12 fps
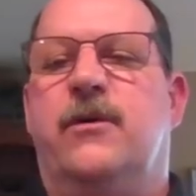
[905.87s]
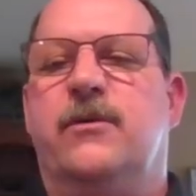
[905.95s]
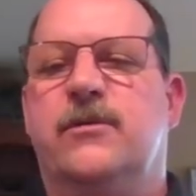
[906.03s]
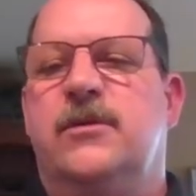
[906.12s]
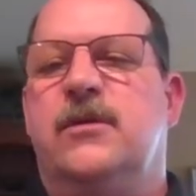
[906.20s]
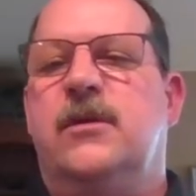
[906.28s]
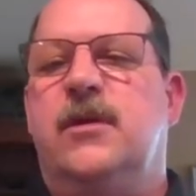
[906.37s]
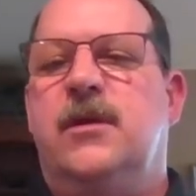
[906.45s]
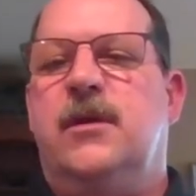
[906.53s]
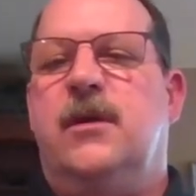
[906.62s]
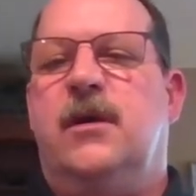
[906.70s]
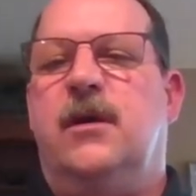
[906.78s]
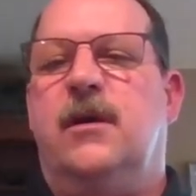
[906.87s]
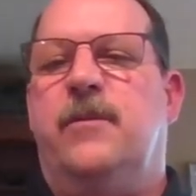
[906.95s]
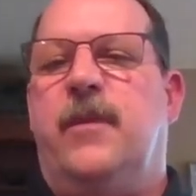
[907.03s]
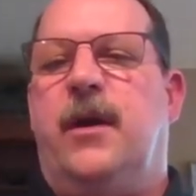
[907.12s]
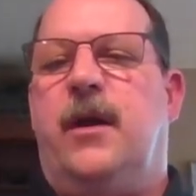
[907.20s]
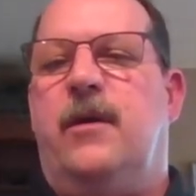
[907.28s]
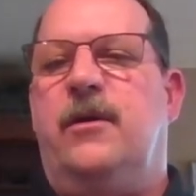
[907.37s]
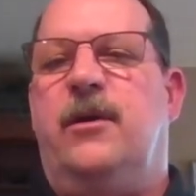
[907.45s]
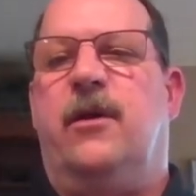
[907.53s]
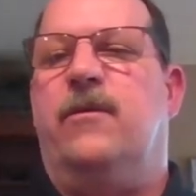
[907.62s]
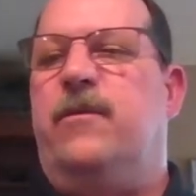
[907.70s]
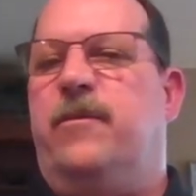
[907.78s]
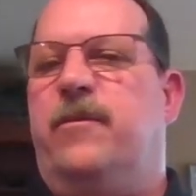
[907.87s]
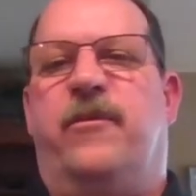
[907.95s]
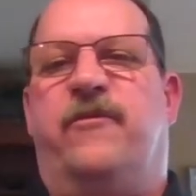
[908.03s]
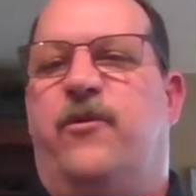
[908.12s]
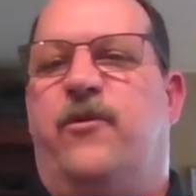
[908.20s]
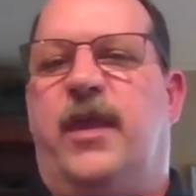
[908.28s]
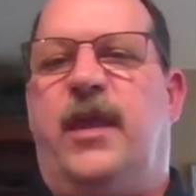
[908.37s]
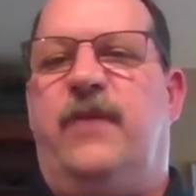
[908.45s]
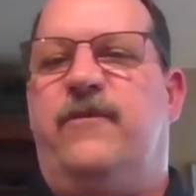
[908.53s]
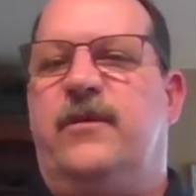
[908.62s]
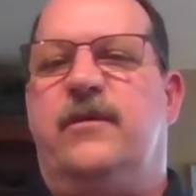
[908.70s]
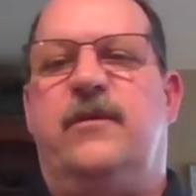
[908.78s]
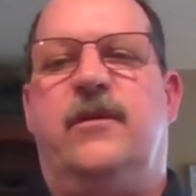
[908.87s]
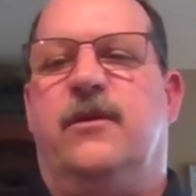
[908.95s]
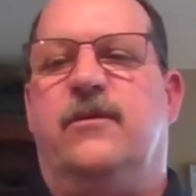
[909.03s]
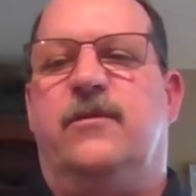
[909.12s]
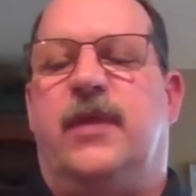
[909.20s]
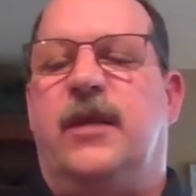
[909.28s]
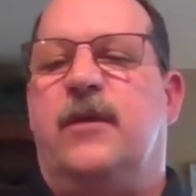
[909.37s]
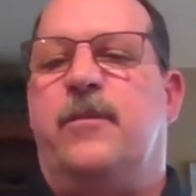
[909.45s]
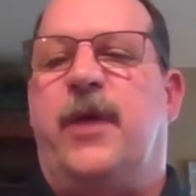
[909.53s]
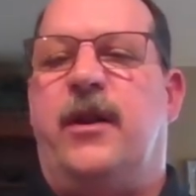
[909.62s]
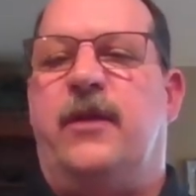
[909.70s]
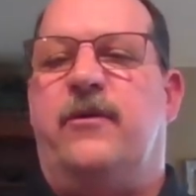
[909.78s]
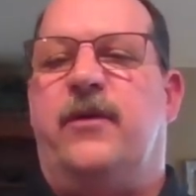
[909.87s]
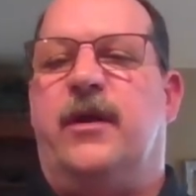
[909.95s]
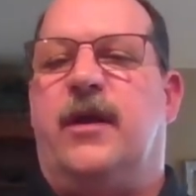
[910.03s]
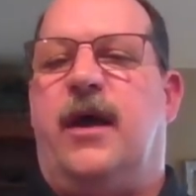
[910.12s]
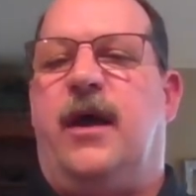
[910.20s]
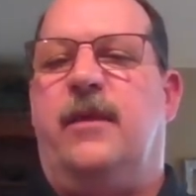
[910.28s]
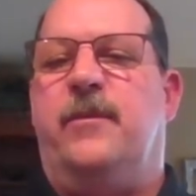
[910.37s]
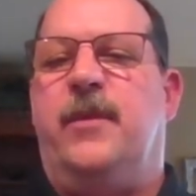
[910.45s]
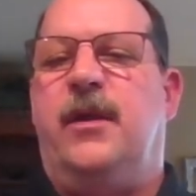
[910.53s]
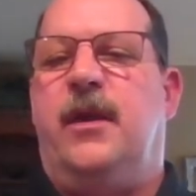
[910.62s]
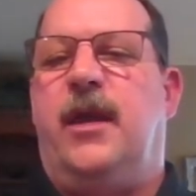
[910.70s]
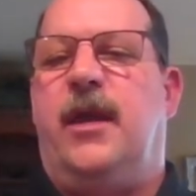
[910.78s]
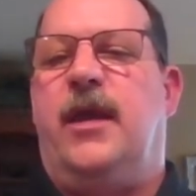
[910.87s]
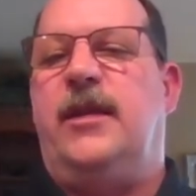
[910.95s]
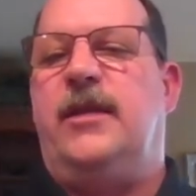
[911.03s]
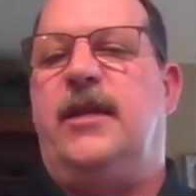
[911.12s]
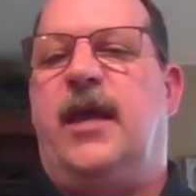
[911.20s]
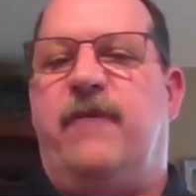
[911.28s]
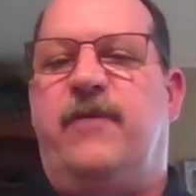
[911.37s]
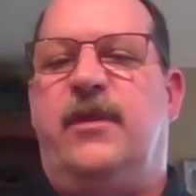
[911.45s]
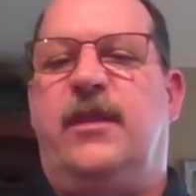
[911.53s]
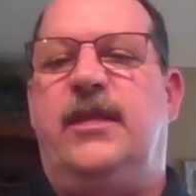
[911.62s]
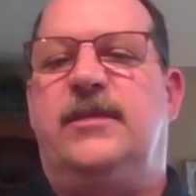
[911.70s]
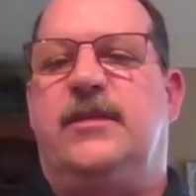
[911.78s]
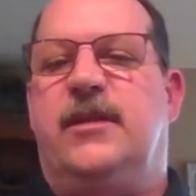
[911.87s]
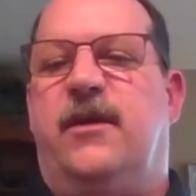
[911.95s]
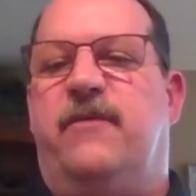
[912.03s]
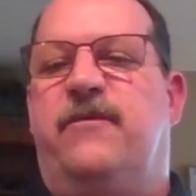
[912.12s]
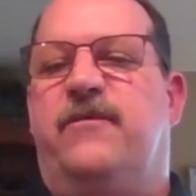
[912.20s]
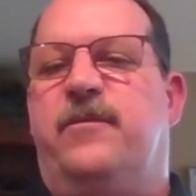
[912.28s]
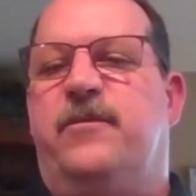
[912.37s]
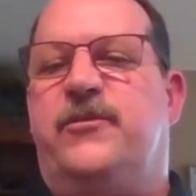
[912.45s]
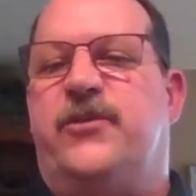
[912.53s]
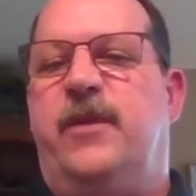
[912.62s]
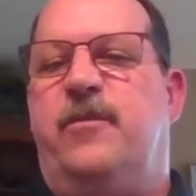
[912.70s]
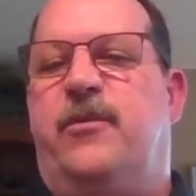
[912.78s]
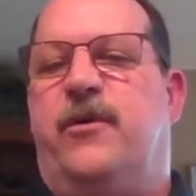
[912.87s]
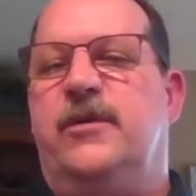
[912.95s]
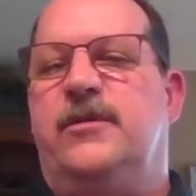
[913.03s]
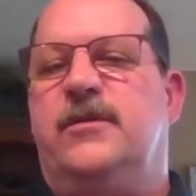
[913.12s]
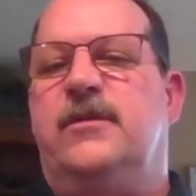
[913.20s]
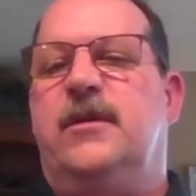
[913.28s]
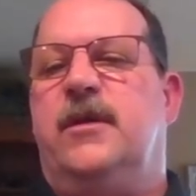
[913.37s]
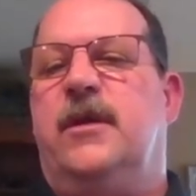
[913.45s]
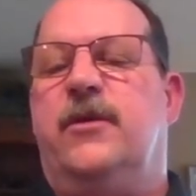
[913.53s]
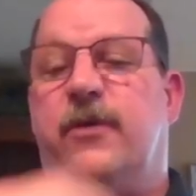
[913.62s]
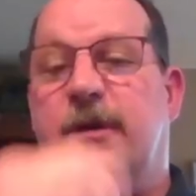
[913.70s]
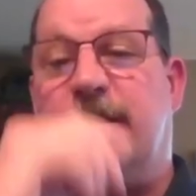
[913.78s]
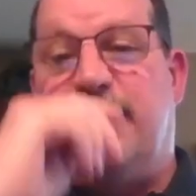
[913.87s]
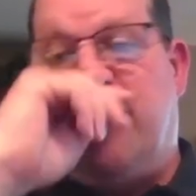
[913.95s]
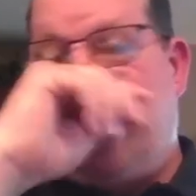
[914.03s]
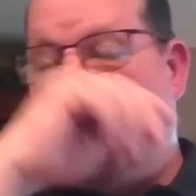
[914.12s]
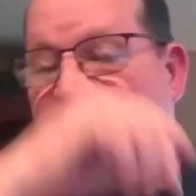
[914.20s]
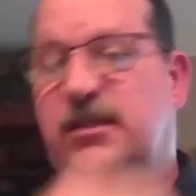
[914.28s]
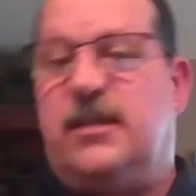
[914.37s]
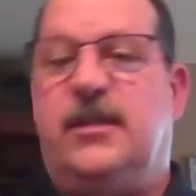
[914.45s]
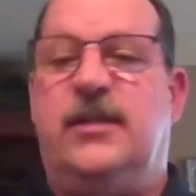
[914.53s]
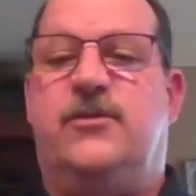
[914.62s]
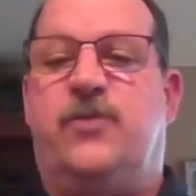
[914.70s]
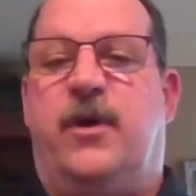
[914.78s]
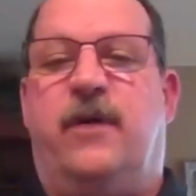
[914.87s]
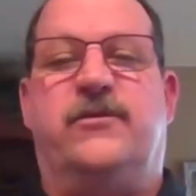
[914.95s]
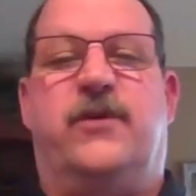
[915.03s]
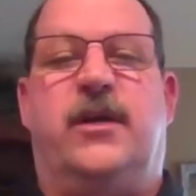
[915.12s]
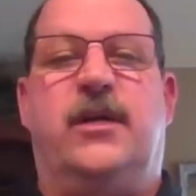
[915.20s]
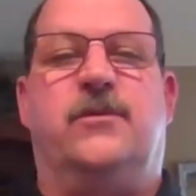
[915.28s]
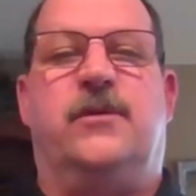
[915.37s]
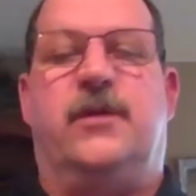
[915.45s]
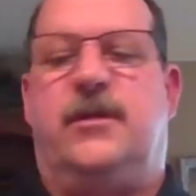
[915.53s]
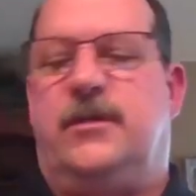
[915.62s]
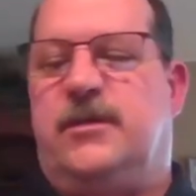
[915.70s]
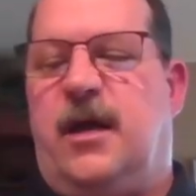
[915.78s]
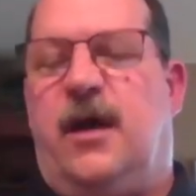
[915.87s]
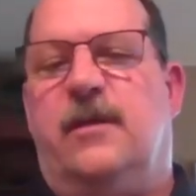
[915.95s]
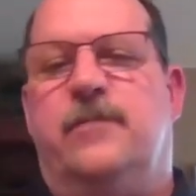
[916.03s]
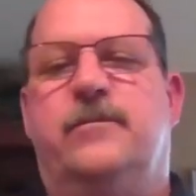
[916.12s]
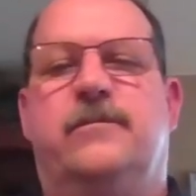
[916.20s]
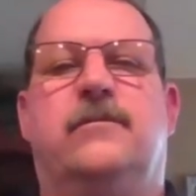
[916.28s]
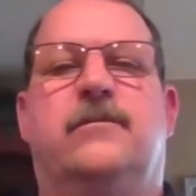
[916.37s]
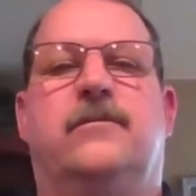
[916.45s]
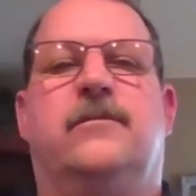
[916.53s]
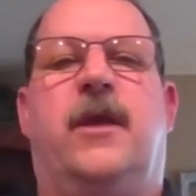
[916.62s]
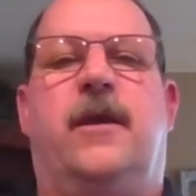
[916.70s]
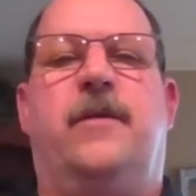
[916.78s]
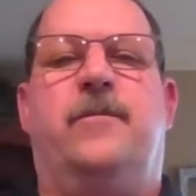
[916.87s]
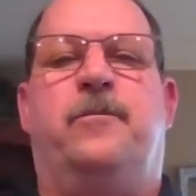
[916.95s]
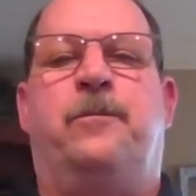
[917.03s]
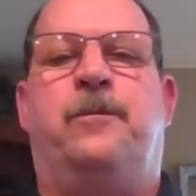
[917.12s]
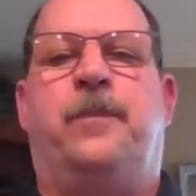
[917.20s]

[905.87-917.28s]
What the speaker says: knows, before they even, think about entering the column, hey, I need to have at least enough tray parts in order to replace at least 12 trays within this column, okay?